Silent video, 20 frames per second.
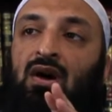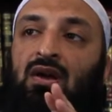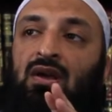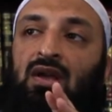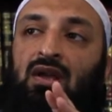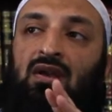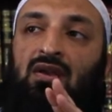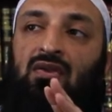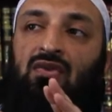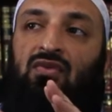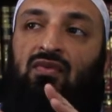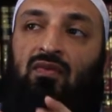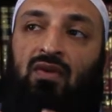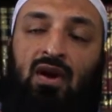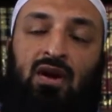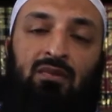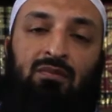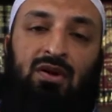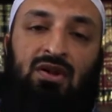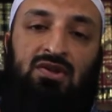It is
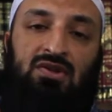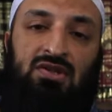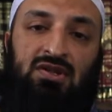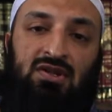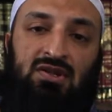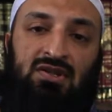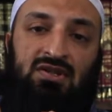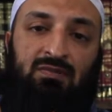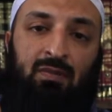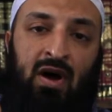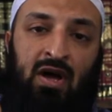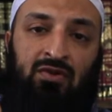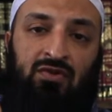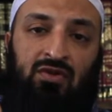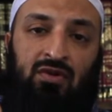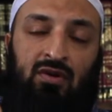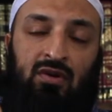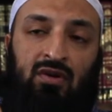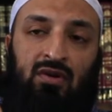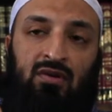very much
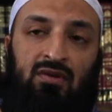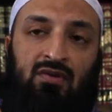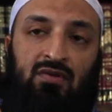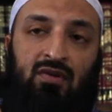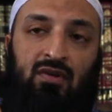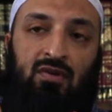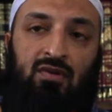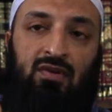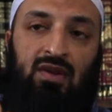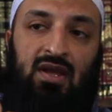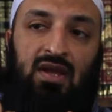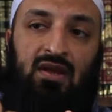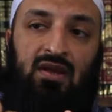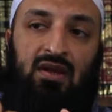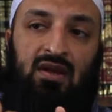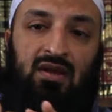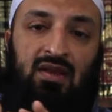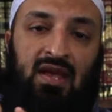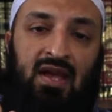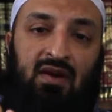sponsored, so
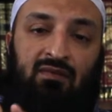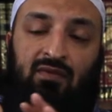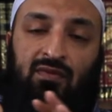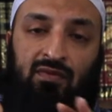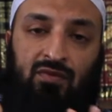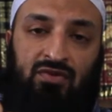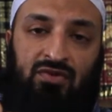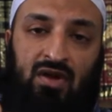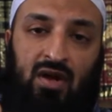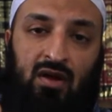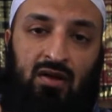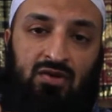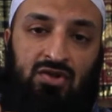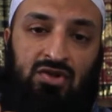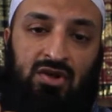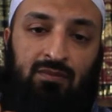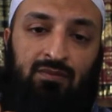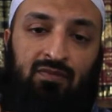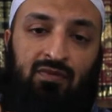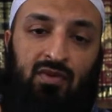they have a full
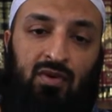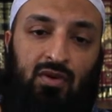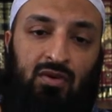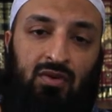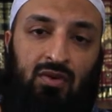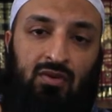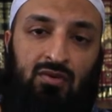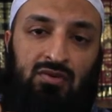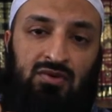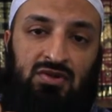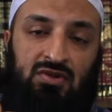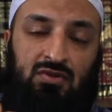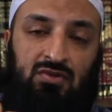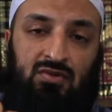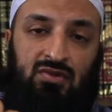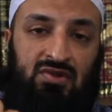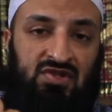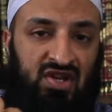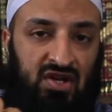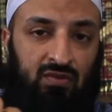scholarship for those
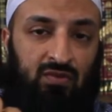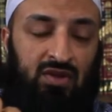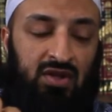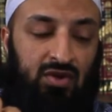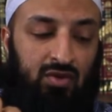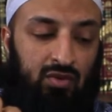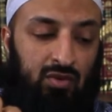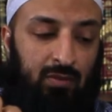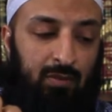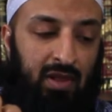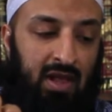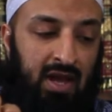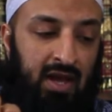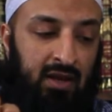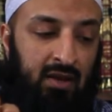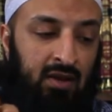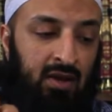who apply.